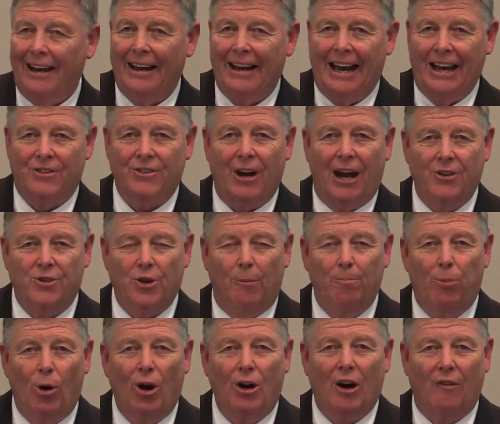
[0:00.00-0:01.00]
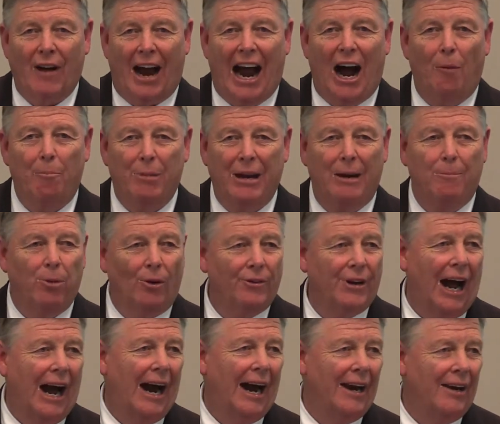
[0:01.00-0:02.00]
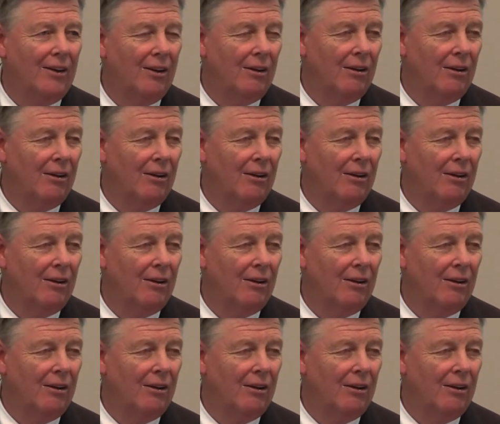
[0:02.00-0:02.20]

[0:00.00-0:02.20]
It's, it's a book of how people died.